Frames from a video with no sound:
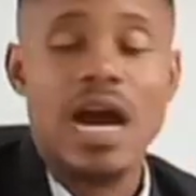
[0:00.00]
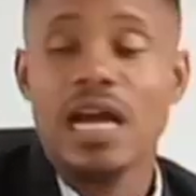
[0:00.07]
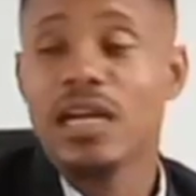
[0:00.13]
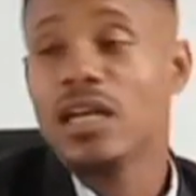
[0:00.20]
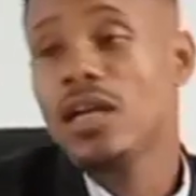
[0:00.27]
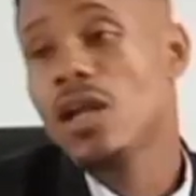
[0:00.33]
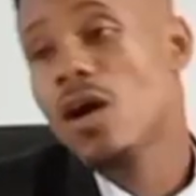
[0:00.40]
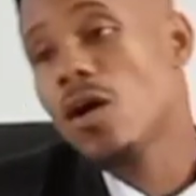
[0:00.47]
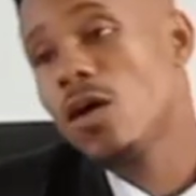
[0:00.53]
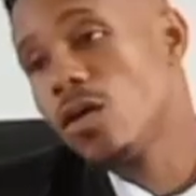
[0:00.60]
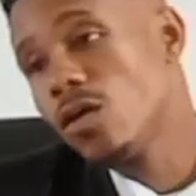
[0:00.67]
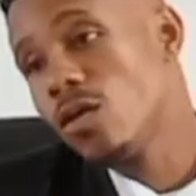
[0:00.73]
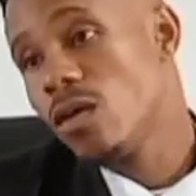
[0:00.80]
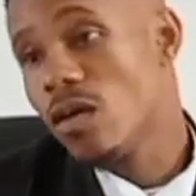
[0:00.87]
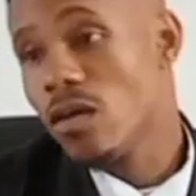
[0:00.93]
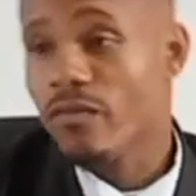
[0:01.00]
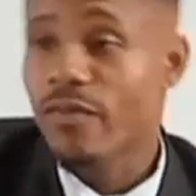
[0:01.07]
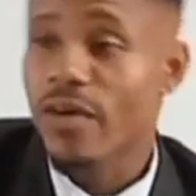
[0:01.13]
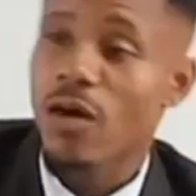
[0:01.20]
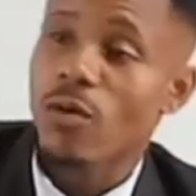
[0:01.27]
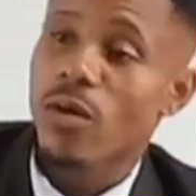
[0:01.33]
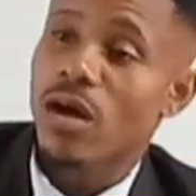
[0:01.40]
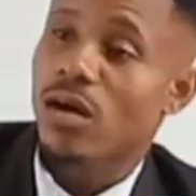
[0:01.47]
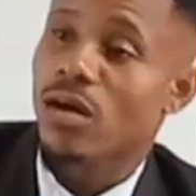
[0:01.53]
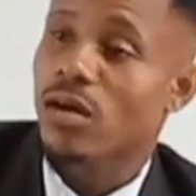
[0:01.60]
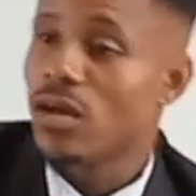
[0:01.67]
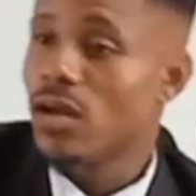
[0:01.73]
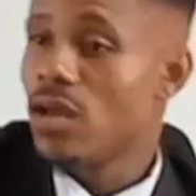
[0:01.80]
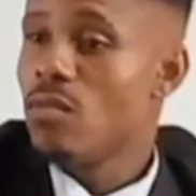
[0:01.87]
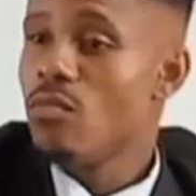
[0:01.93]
and long vowel.